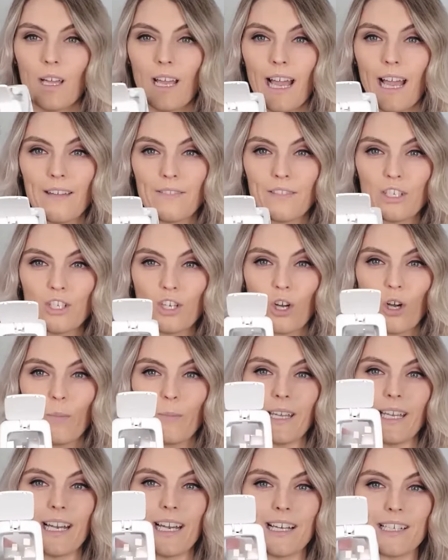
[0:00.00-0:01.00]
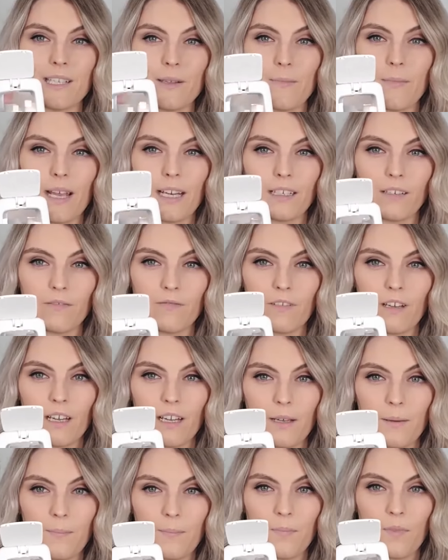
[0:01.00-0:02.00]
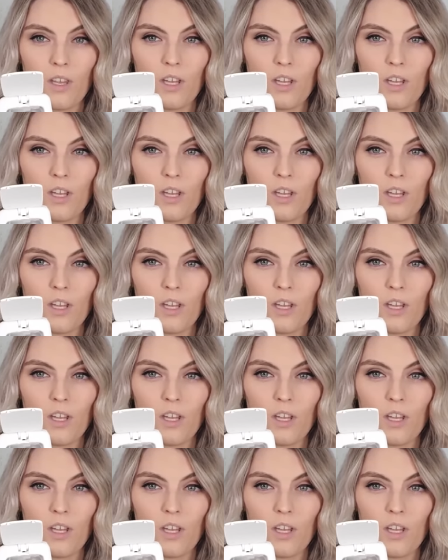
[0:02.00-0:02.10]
At the top, it has a magnifier,